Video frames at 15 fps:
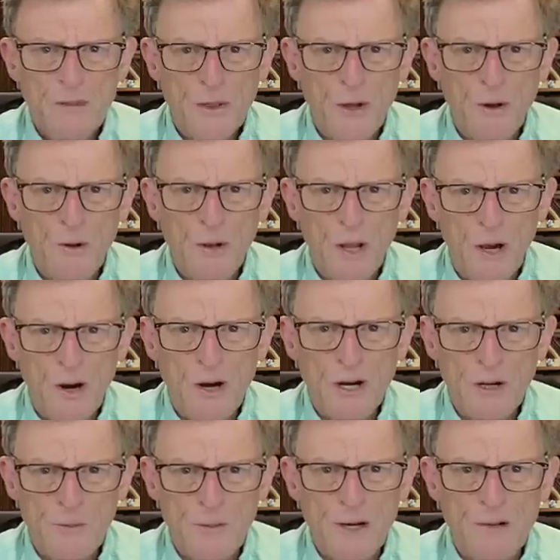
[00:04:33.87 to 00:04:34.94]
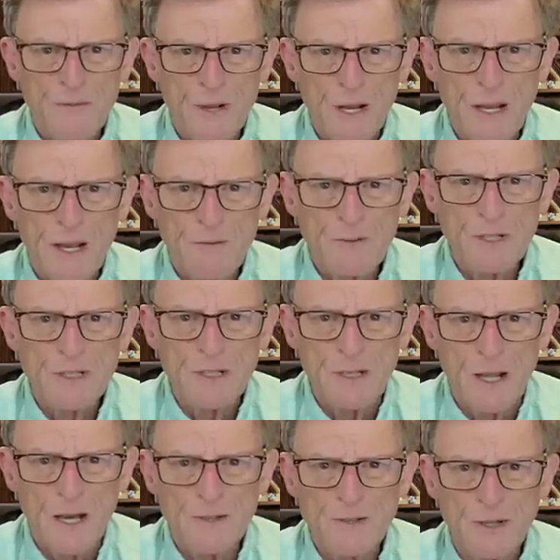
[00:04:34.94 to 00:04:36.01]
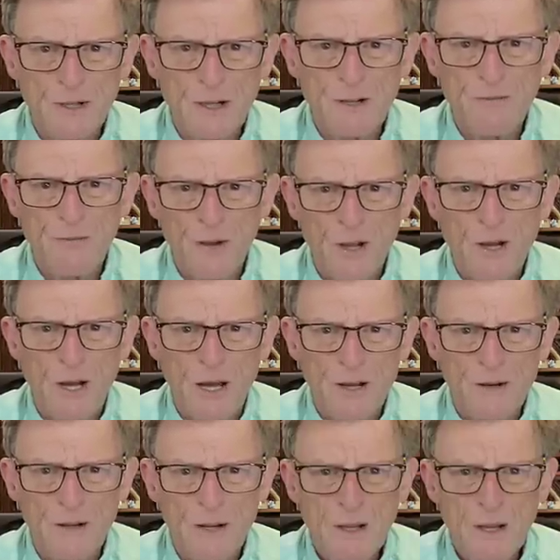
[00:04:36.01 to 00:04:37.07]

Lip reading: The whole argument of the left is logically flawed.